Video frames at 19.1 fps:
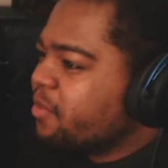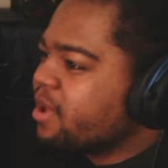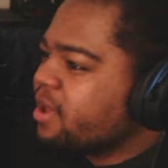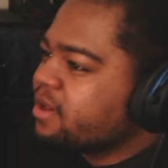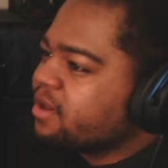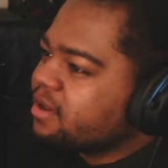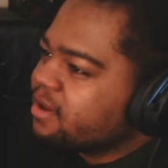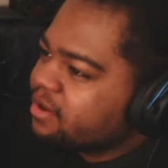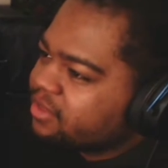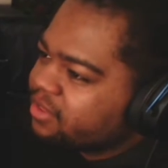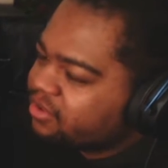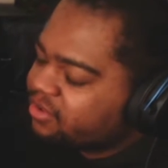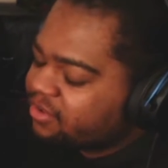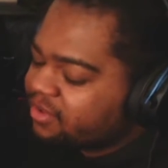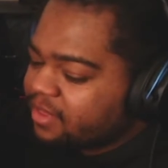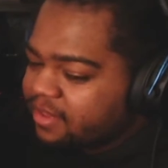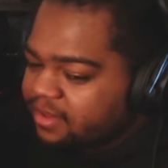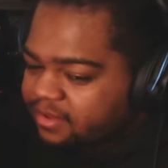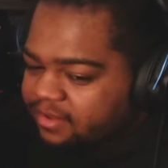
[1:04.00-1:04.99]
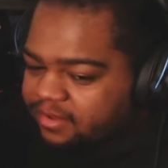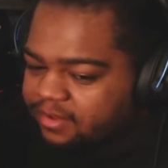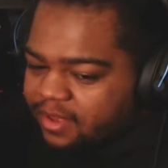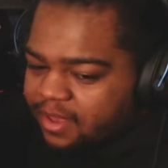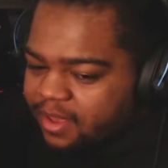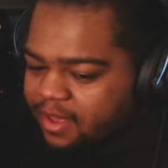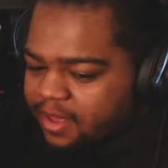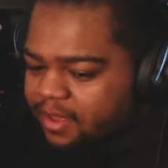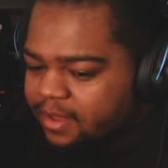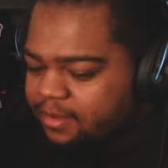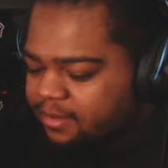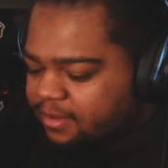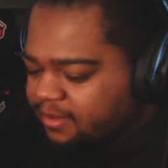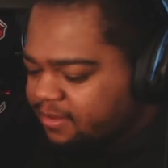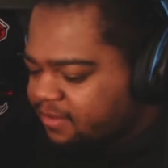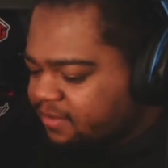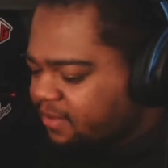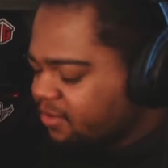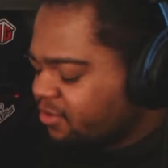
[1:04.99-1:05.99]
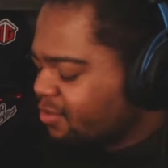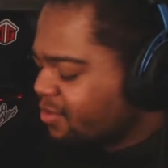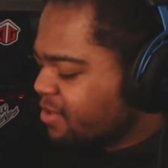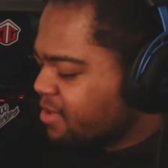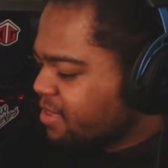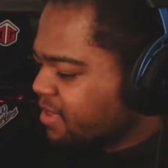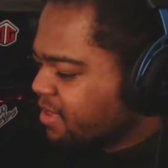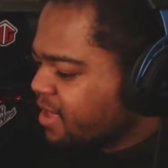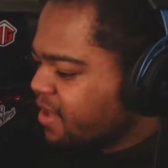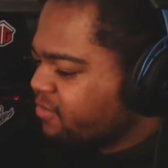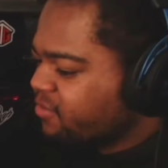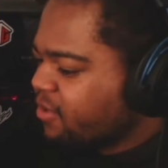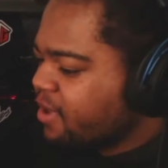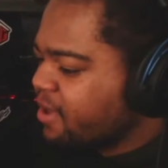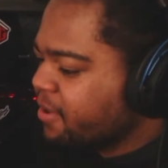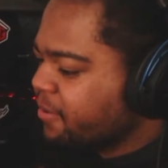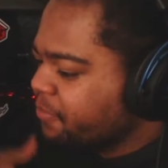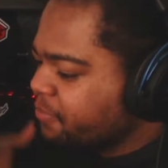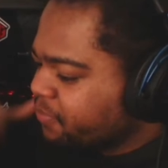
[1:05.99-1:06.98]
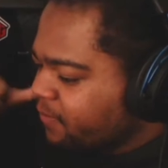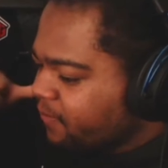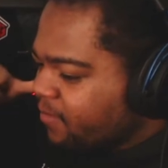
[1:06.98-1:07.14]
monitor, this one on the left right here.